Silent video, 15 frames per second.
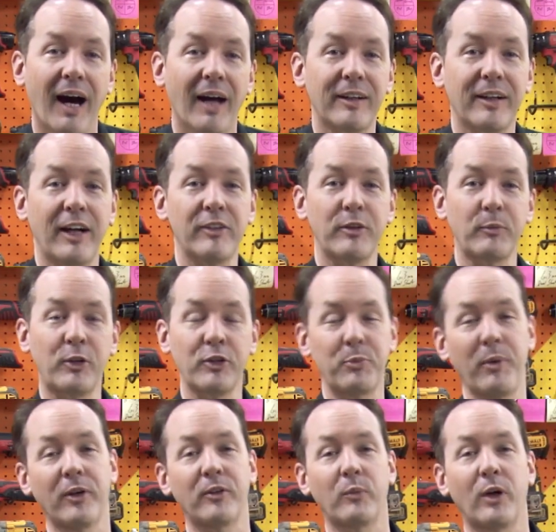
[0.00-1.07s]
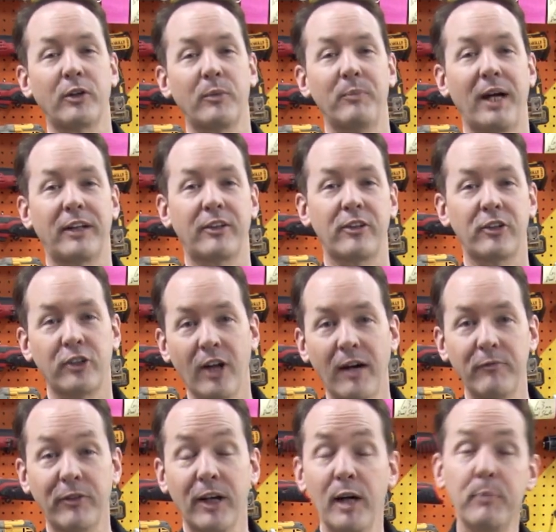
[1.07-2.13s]
Hi there guys, I'm Chris Boden. Welcome back to the
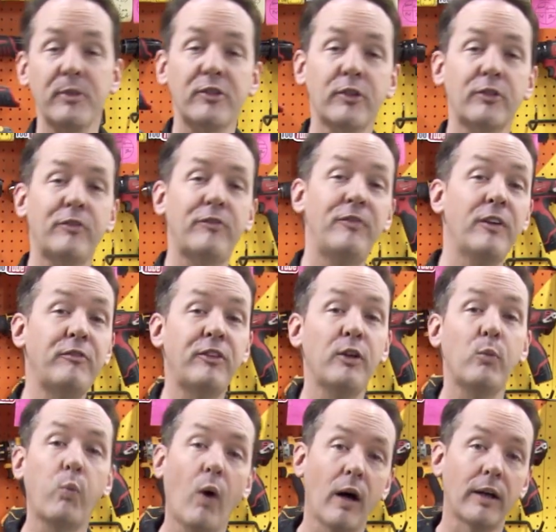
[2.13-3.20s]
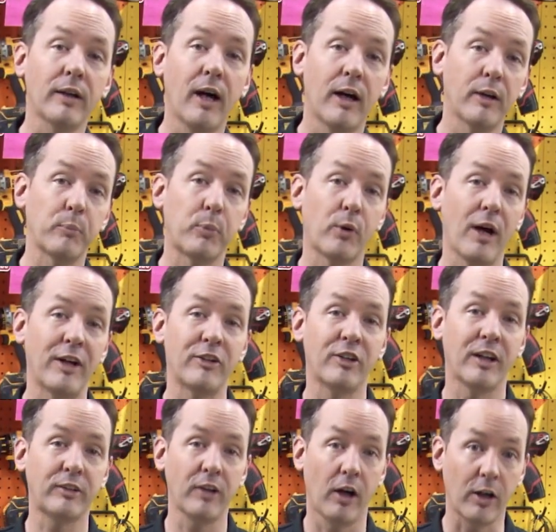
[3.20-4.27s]
shop for episode 51 on
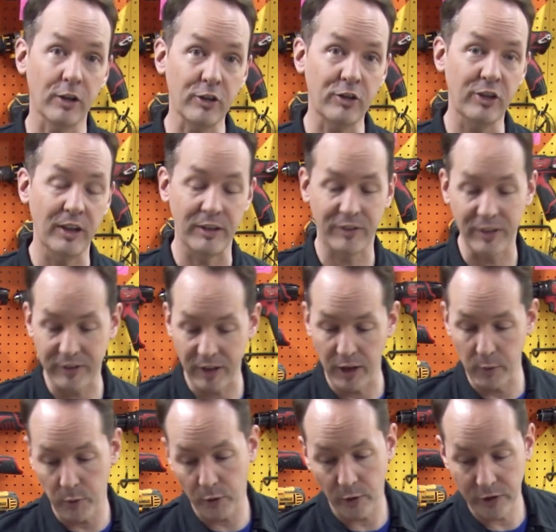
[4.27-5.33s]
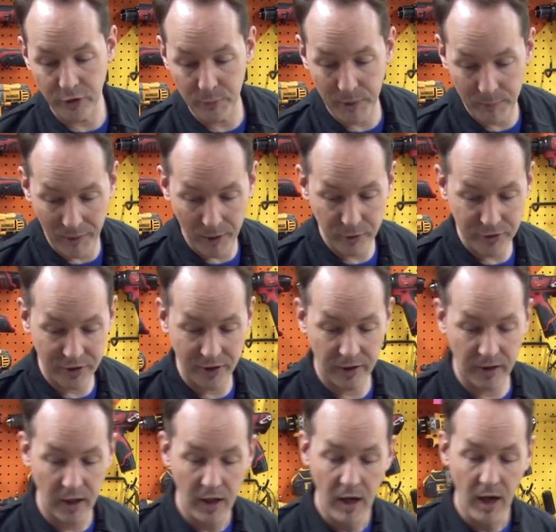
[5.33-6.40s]
Project Archie. Today we're going to be
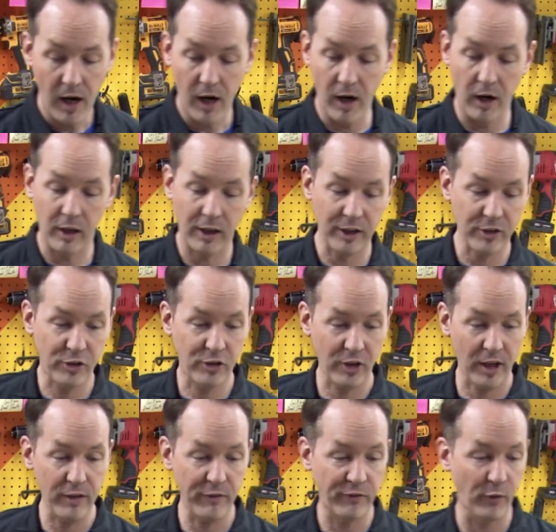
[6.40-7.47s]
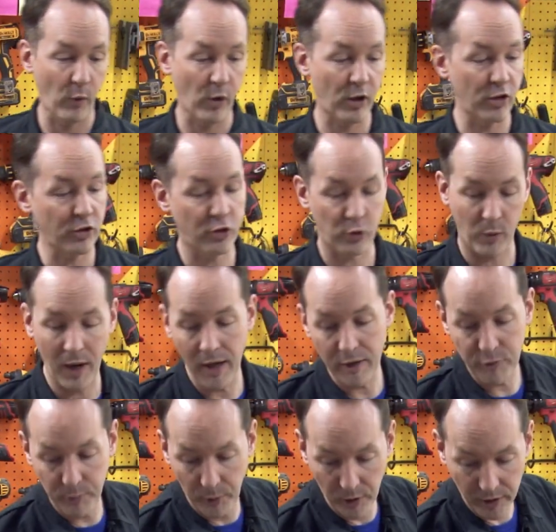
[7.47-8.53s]
mounting our J4
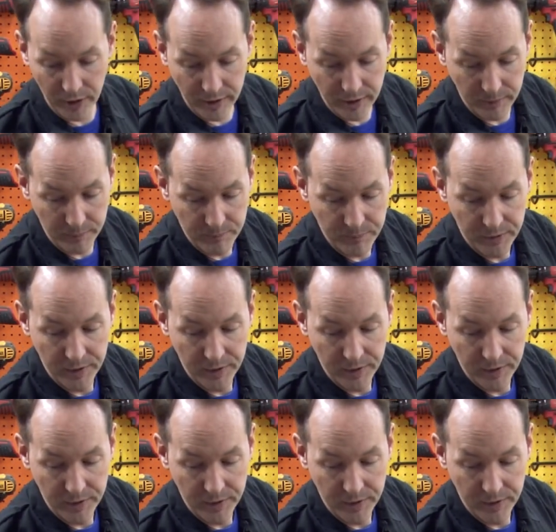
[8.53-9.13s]
drive pulley.